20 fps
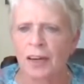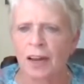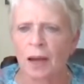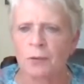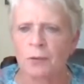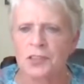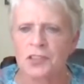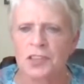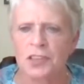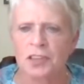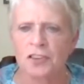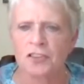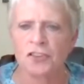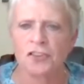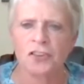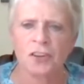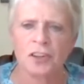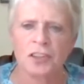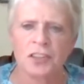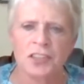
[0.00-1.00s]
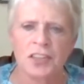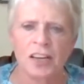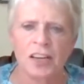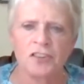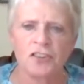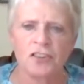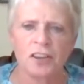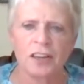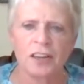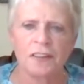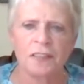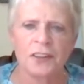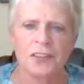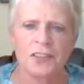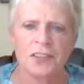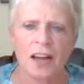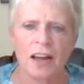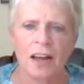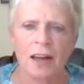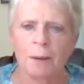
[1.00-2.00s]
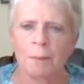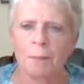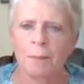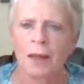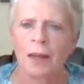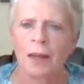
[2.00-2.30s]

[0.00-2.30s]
I was an insurance agent at the time.